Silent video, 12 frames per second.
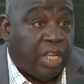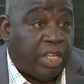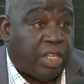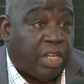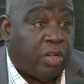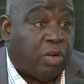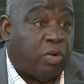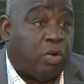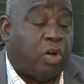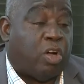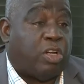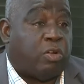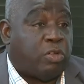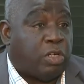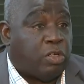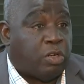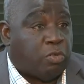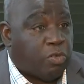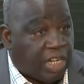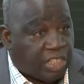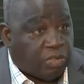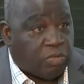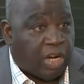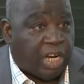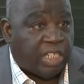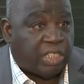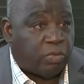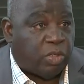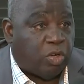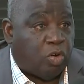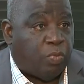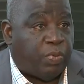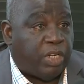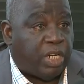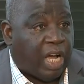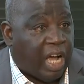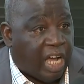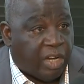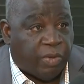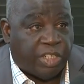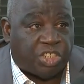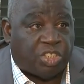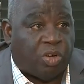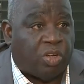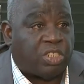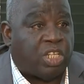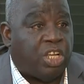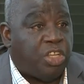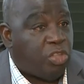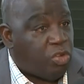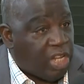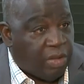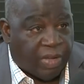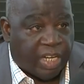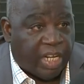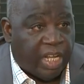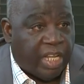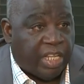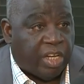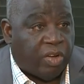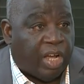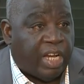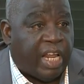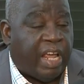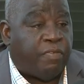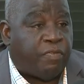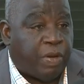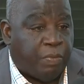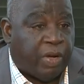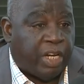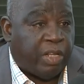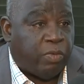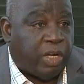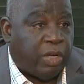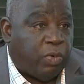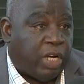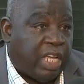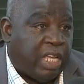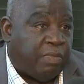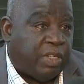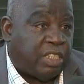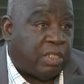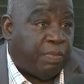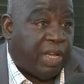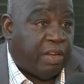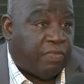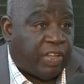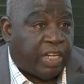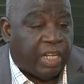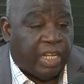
You know, the restaurants were open, the hardware stores, you name it. You know, and everybody were able to benefit.